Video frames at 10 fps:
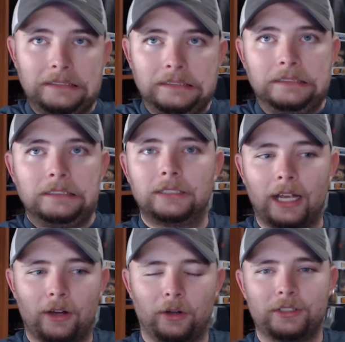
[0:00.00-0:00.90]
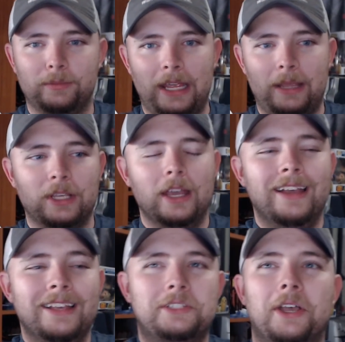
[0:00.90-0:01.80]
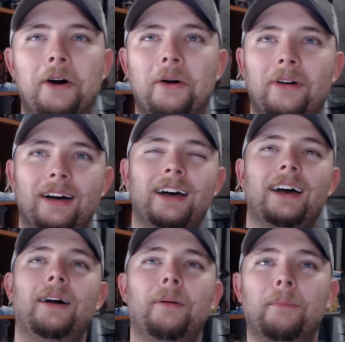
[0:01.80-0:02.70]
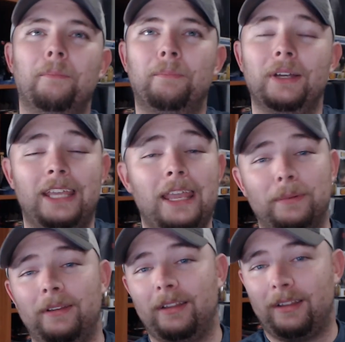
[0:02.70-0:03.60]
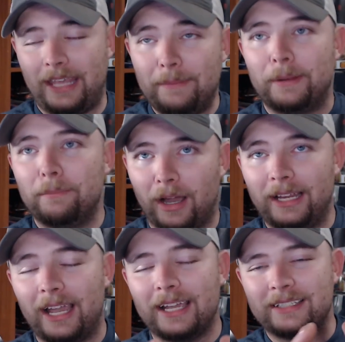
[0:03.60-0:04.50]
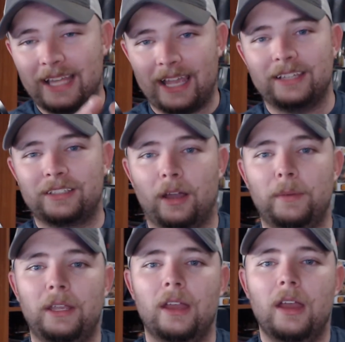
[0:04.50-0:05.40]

names. So, but keep in mind, guys, that is coming.